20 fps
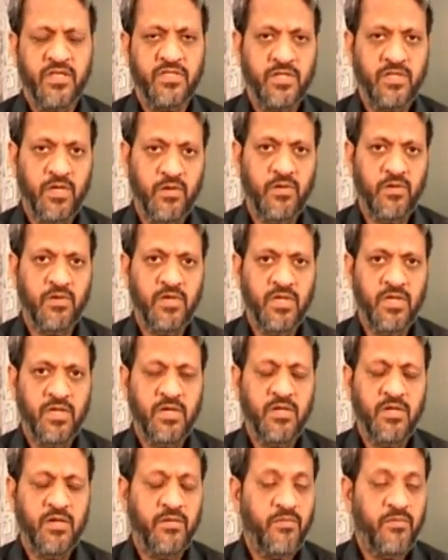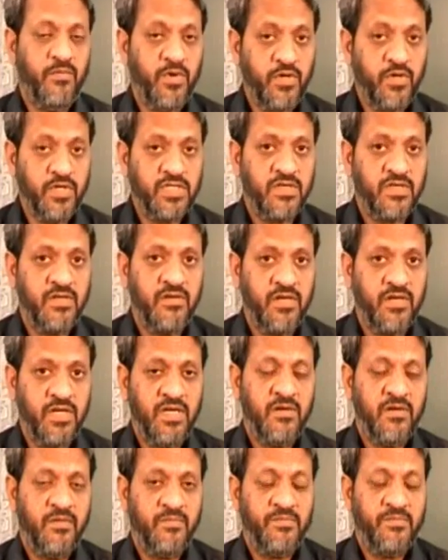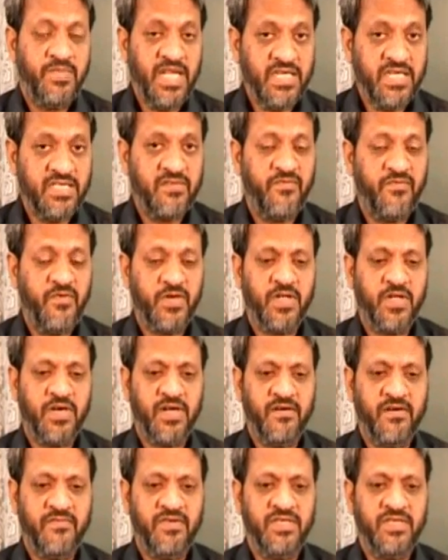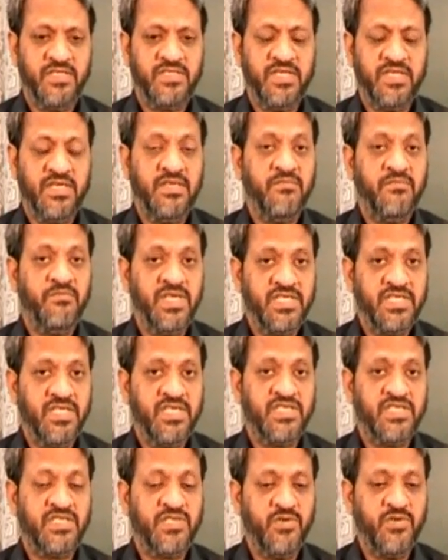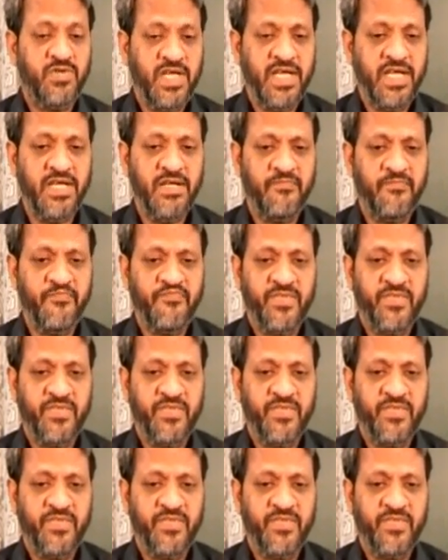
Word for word: So, most press photographers in business today